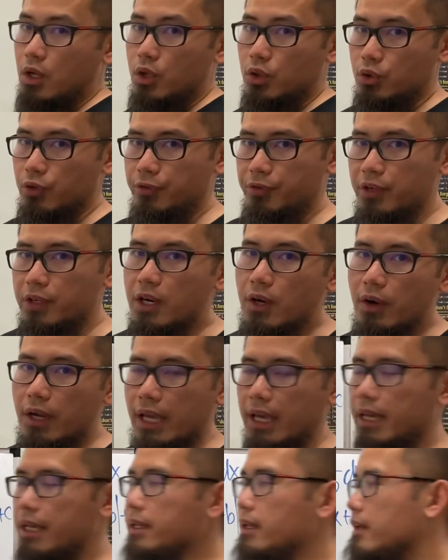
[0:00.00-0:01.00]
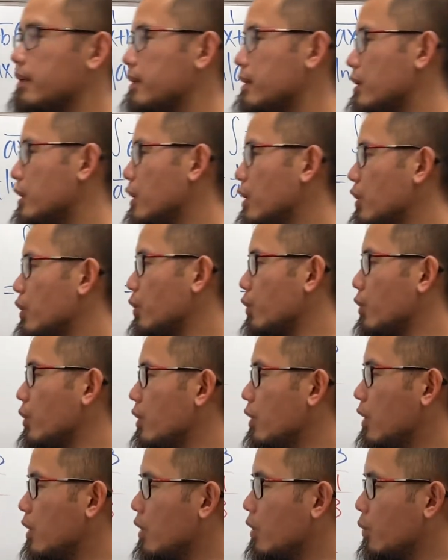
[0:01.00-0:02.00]
To figure out A,
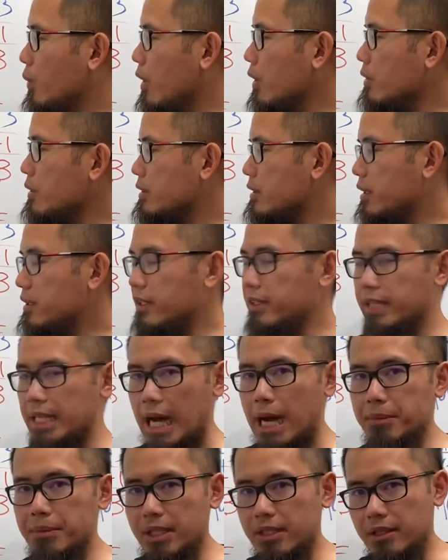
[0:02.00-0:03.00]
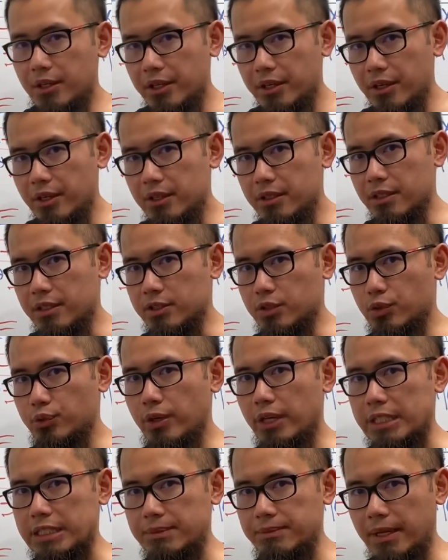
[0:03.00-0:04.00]
well, the denominator here is
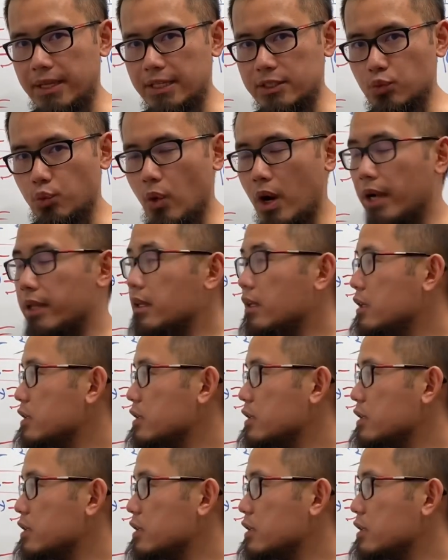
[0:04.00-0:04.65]
2x minus 1,